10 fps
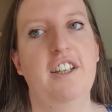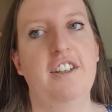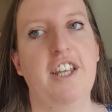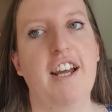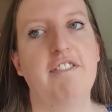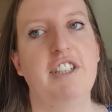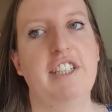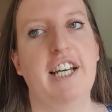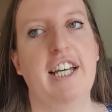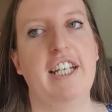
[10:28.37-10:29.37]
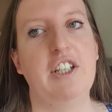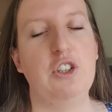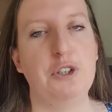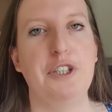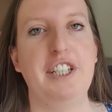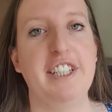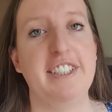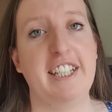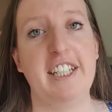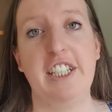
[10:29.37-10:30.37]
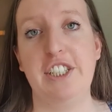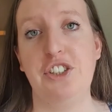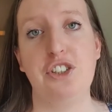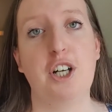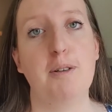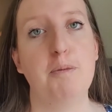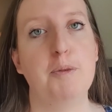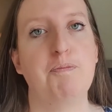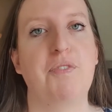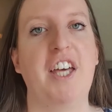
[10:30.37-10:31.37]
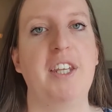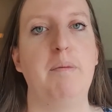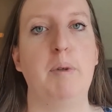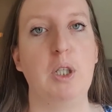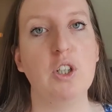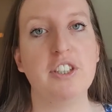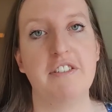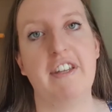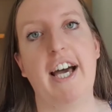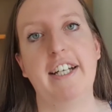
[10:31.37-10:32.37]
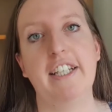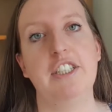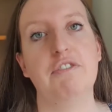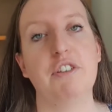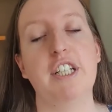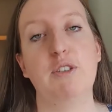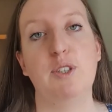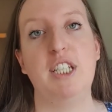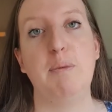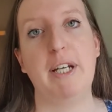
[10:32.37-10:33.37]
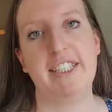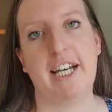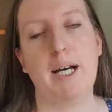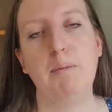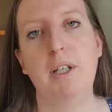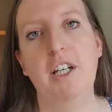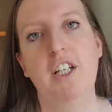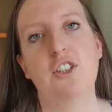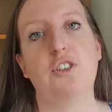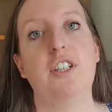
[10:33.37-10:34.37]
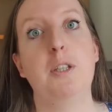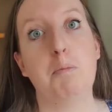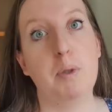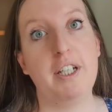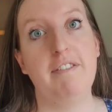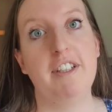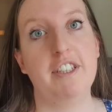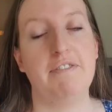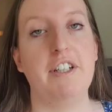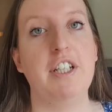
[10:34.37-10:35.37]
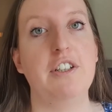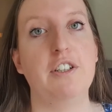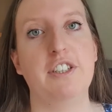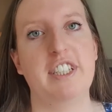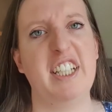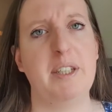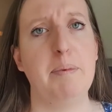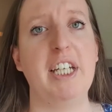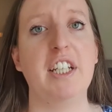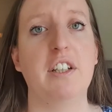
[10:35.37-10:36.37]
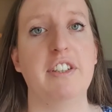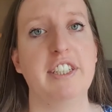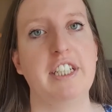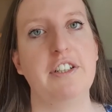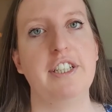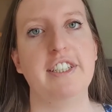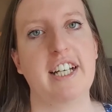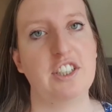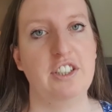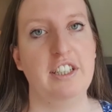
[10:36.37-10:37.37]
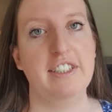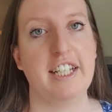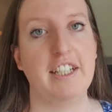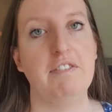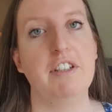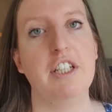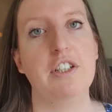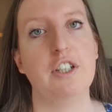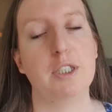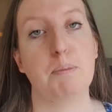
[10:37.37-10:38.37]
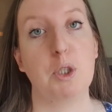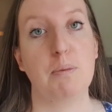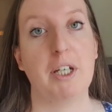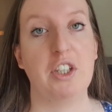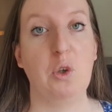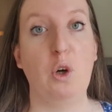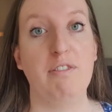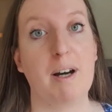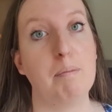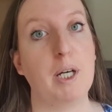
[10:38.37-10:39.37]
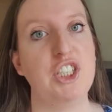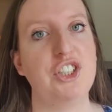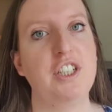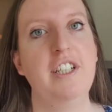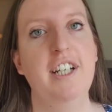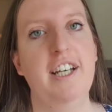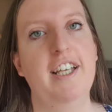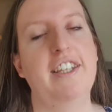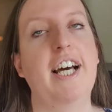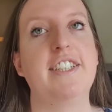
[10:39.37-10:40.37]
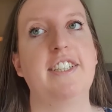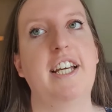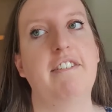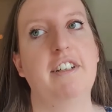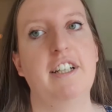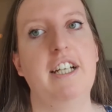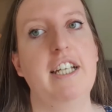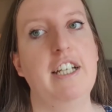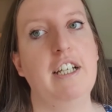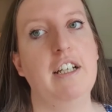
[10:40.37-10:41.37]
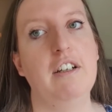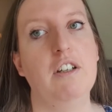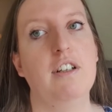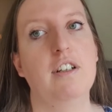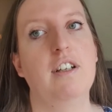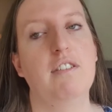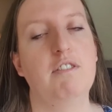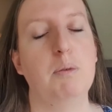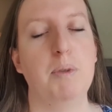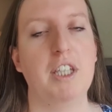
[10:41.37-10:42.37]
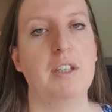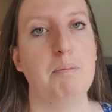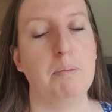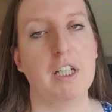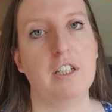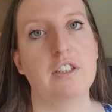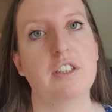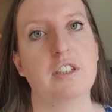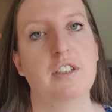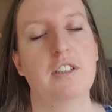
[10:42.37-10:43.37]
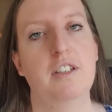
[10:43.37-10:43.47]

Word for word: the everyday goodness in his job, and then because of that his frequency went up. So in the previous videos and at the beginning of the series, actually the second video, I spoke about the law of vibration, and that's definitely for me the biggest